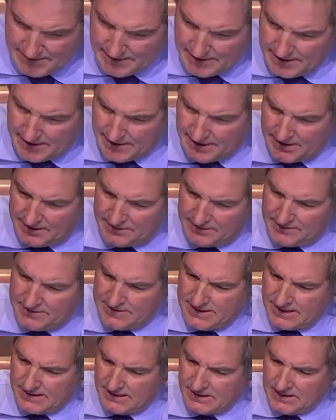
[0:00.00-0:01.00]
And the
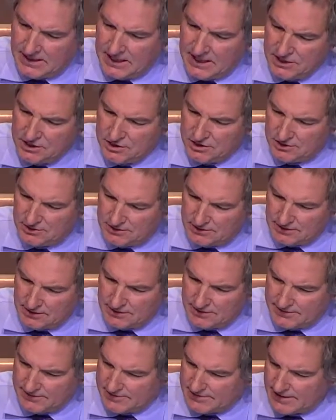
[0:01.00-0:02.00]
dedication,
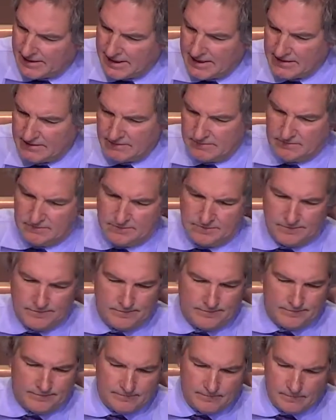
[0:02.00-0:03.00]
is that,
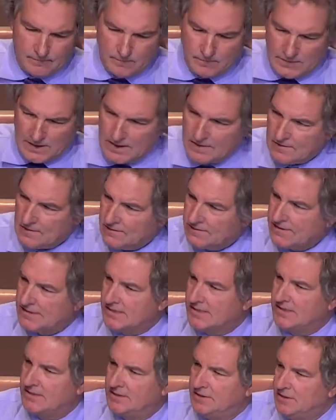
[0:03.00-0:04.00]
how long has
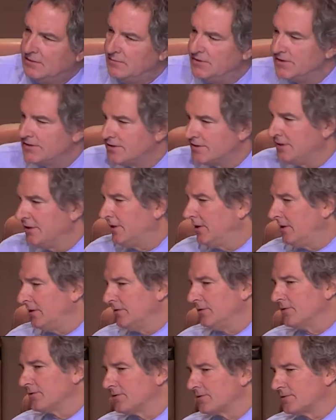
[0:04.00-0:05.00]
the city been seeking
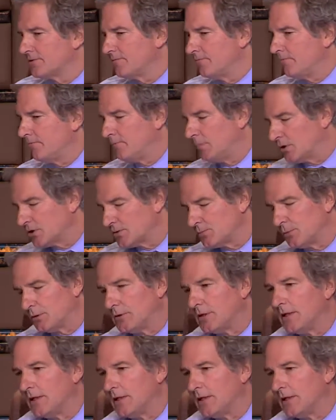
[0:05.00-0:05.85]
this bus pull